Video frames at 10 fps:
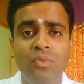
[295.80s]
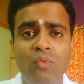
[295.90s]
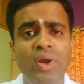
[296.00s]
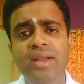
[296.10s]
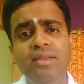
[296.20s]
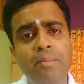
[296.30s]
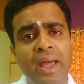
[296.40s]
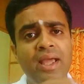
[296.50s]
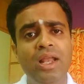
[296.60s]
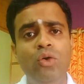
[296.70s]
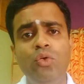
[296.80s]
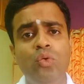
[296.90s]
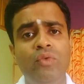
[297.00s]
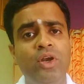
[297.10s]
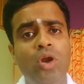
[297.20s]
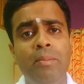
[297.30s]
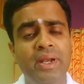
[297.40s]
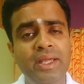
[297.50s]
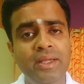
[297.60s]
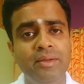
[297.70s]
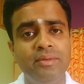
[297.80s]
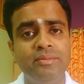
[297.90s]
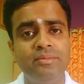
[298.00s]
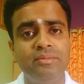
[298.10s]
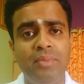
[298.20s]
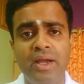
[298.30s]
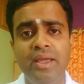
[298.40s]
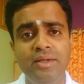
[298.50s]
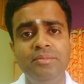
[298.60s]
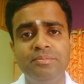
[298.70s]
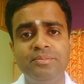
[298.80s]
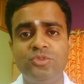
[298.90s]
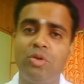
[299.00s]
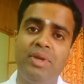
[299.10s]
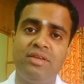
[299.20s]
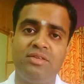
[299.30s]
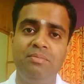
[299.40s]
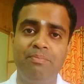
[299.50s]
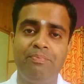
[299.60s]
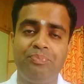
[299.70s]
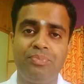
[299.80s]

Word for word: when does the bank allow you to withdraw money? Bhagia, Swami asked him.